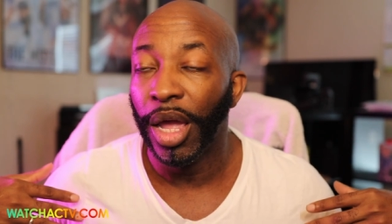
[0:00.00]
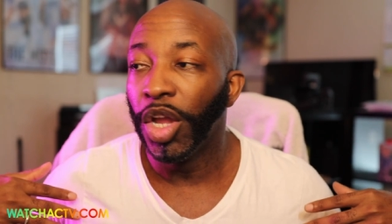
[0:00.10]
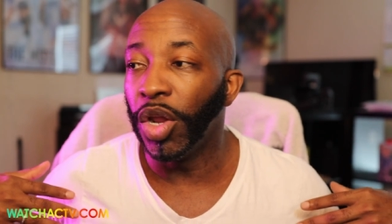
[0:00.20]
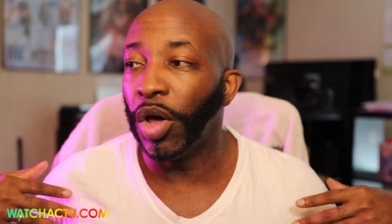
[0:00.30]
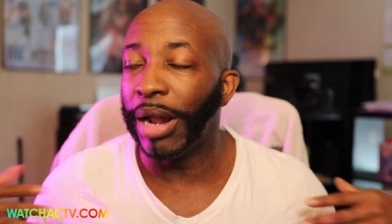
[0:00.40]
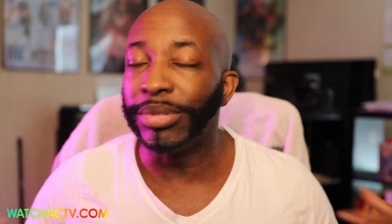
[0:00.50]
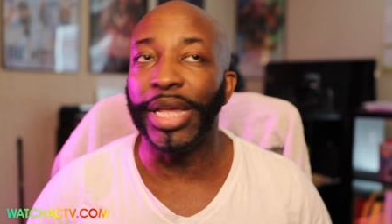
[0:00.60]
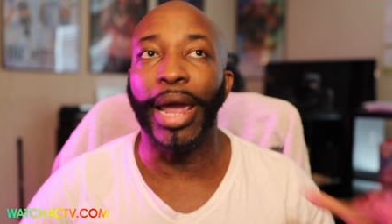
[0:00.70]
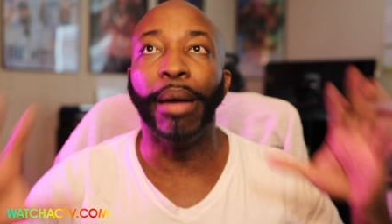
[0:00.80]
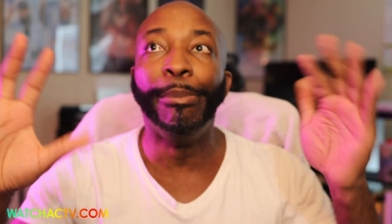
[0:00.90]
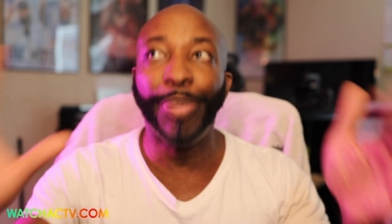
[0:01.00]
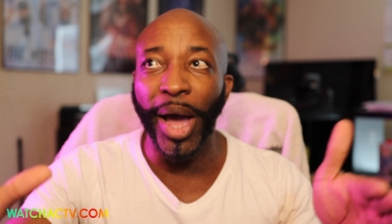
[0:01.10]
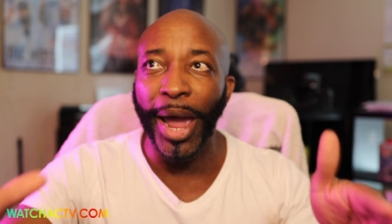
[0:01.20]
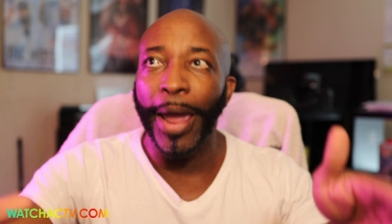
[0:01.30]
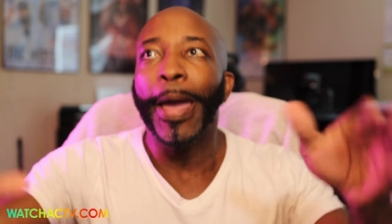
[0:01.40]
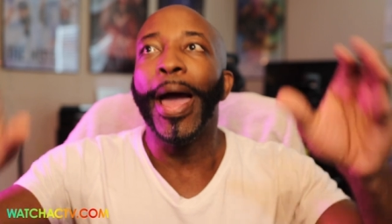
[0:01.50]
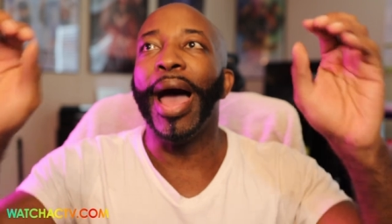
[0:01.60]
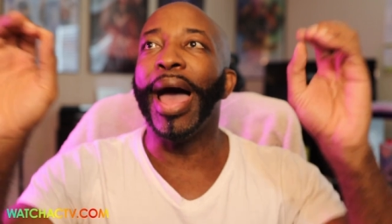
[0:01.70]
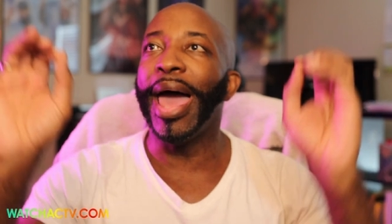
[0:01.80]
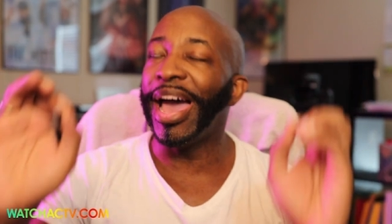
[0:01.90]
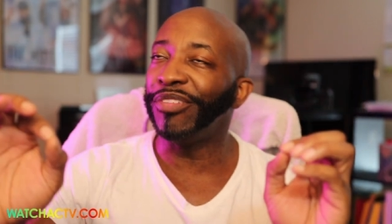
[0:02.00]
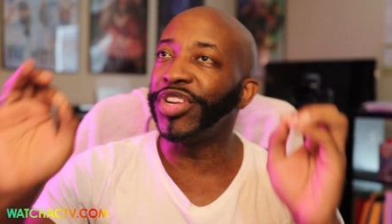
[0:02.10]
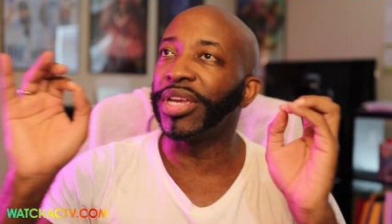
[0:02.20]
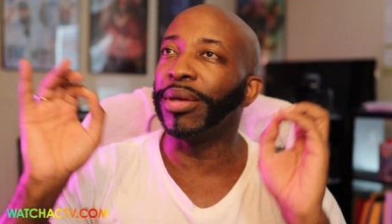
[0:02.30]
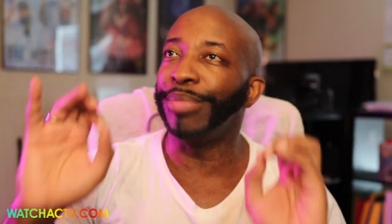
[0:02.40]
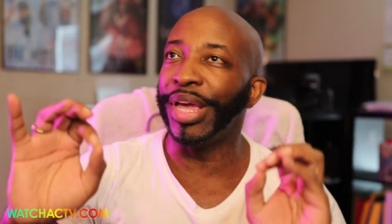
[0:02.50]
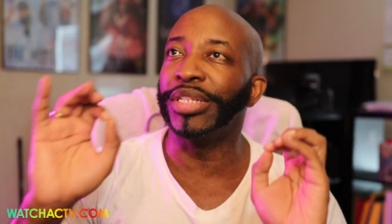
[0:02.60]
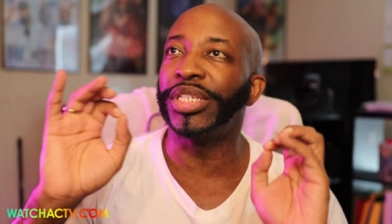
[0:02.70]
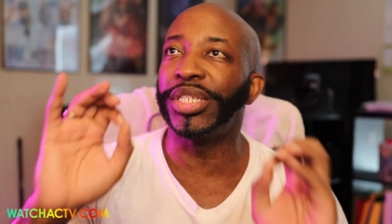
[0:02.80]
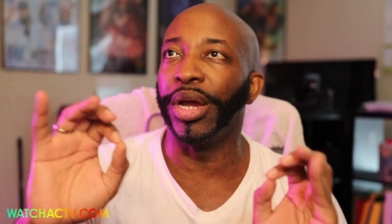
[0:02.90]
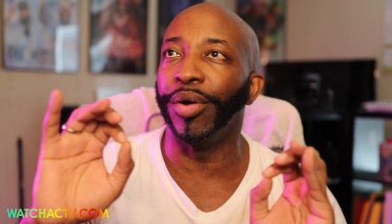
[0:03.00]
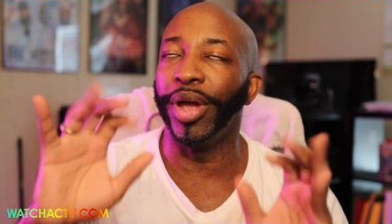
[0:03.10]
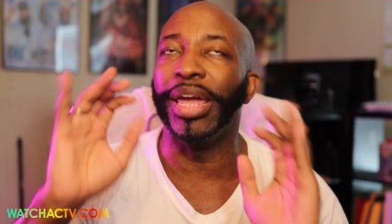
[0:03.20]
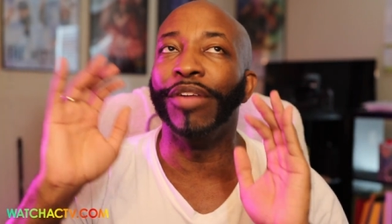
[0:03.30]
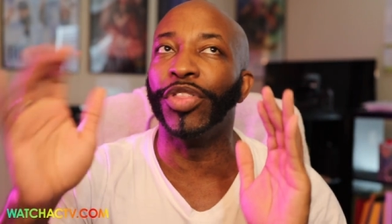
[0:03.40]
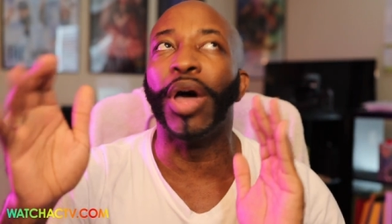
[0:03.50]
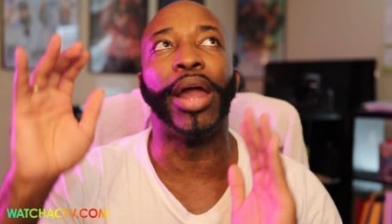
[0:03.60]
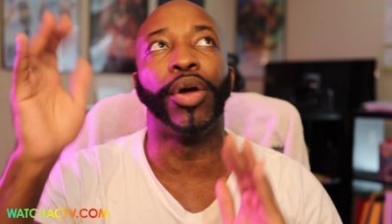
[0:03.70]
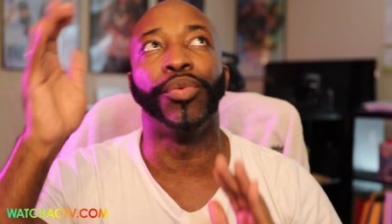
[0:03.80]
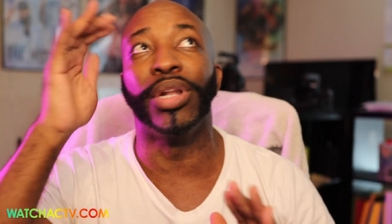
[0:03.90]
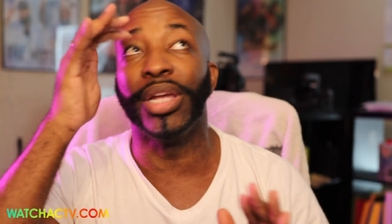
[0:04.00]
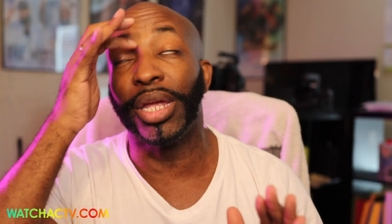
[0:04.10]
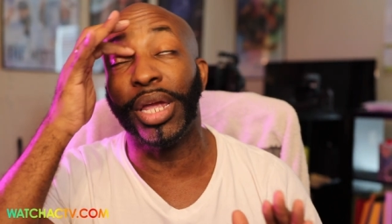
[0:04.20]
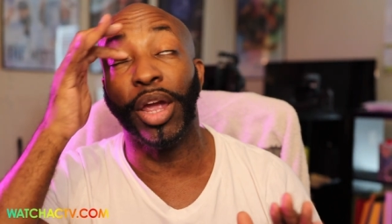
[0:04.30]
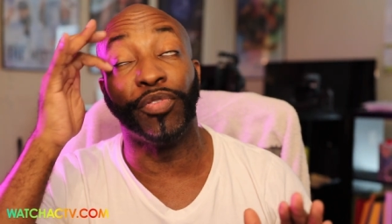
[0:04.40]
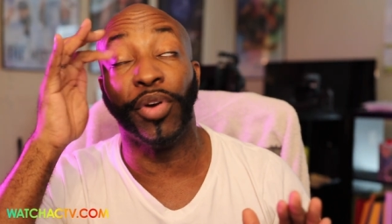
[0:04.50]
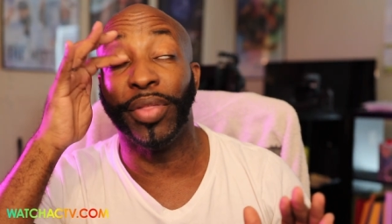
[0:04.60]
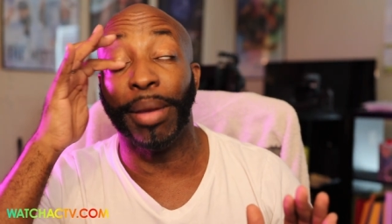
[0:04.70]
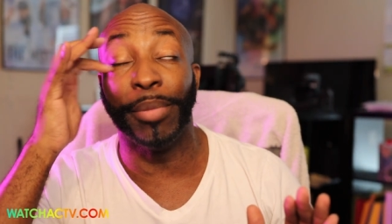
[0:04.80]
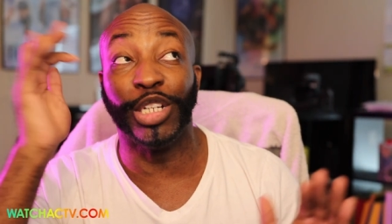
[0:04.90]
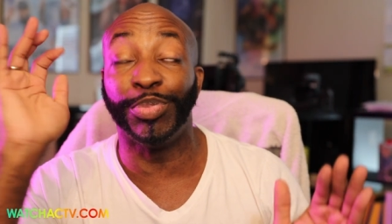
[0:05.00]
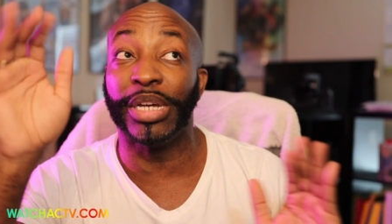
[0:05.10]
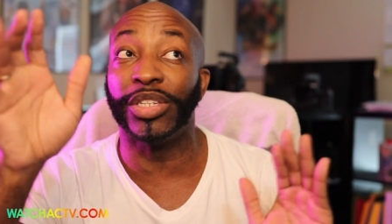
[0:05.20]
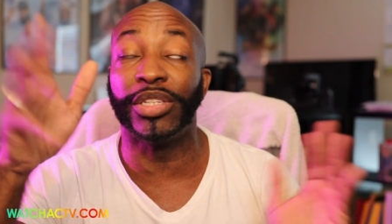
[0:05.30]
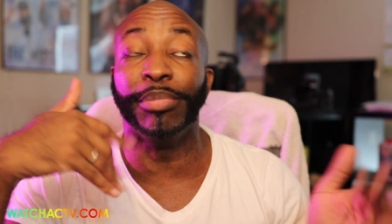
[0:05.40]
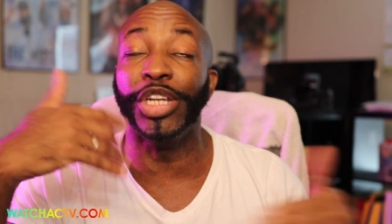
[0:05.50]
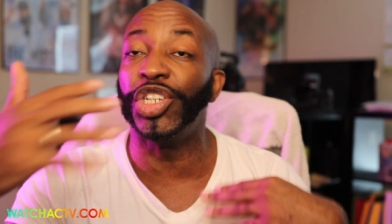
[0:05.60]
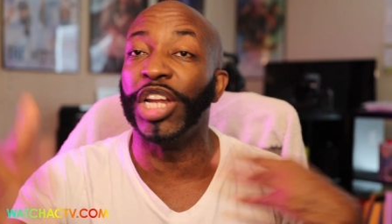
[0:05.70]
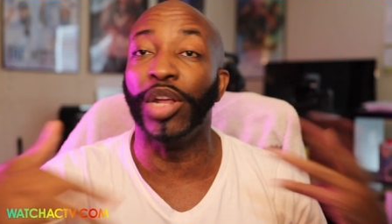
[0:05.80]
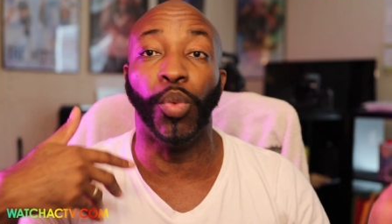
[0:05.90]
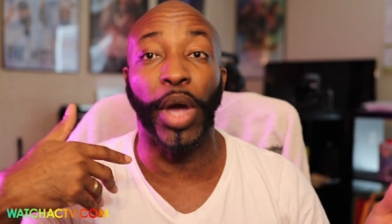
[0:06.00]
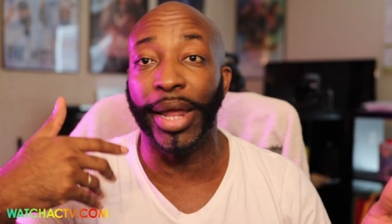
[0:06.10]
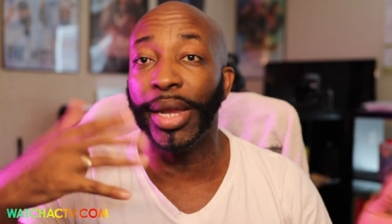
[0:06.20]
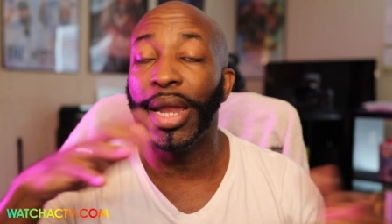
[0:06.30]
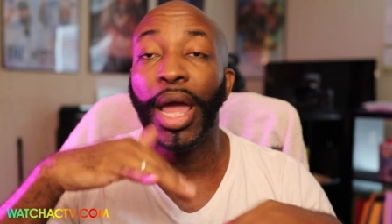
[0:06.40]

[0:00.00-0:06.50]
You know what I'm saying? But I have to commend Sarah, even though I don't really care for her that much because to me, she didn't win